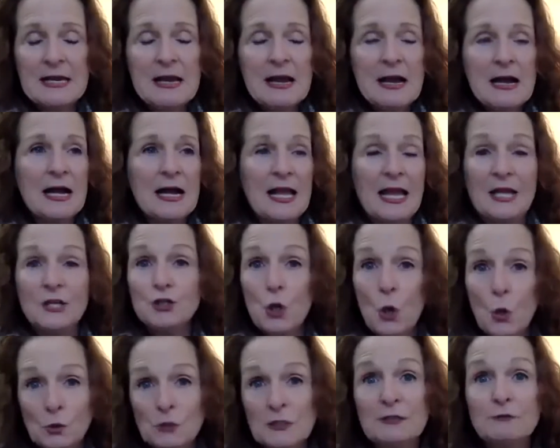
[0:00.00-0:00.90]
and
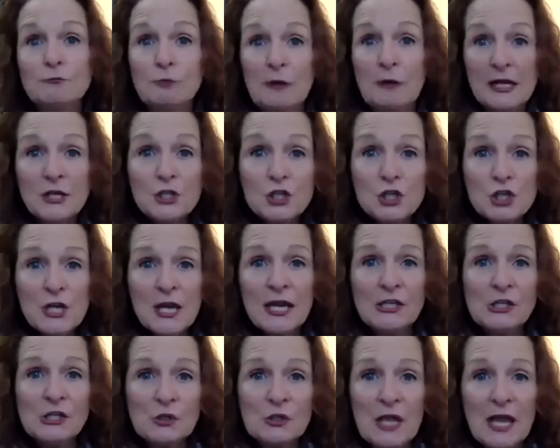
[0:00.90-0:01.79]
totally rich in
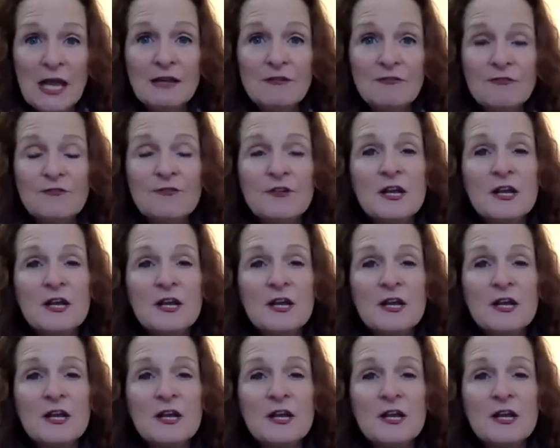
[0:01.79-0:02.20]
your life,